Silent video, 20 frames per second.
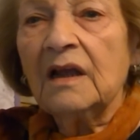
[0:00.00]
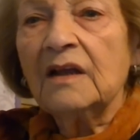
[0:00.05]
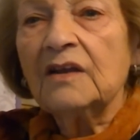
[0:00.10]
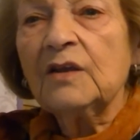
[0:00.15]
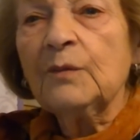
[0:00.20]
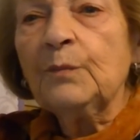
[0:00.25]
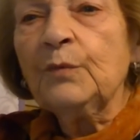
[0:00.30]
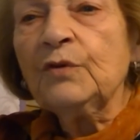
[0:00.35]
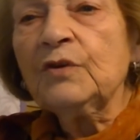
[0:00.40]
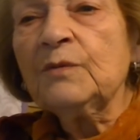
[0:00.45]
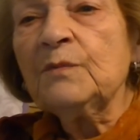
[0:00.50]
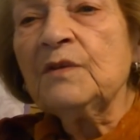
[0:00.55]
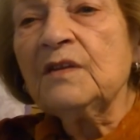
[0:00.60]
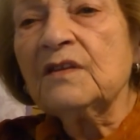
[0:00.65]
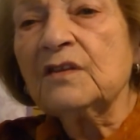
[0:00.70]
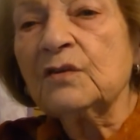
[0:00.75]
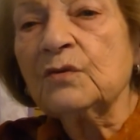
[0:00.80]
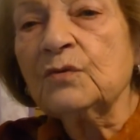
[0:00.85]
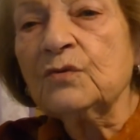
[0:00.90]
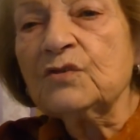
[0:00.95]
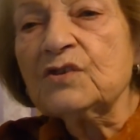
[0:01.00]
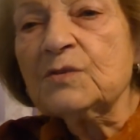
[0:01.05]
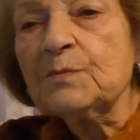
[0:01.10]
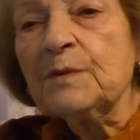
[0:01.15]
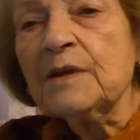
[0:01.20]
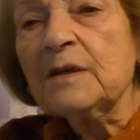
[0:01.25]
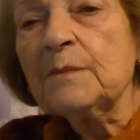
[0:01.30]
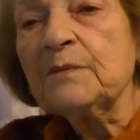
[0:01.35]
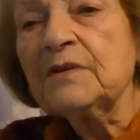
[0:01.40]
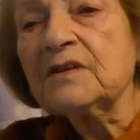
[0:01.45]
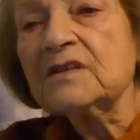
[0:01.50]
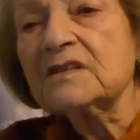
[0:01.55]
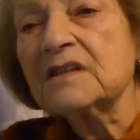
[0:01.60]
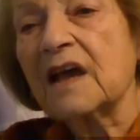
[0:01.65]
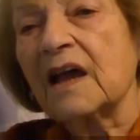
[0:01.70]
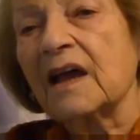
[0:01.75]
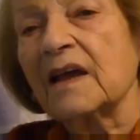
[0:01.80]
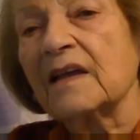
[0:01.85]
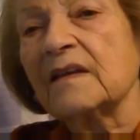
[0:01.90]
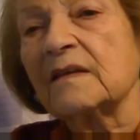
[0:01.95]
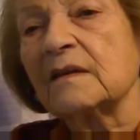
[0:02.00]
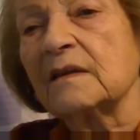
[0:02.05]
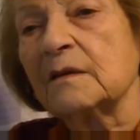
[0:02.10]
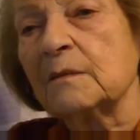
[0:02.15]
He put me in the newspapers. I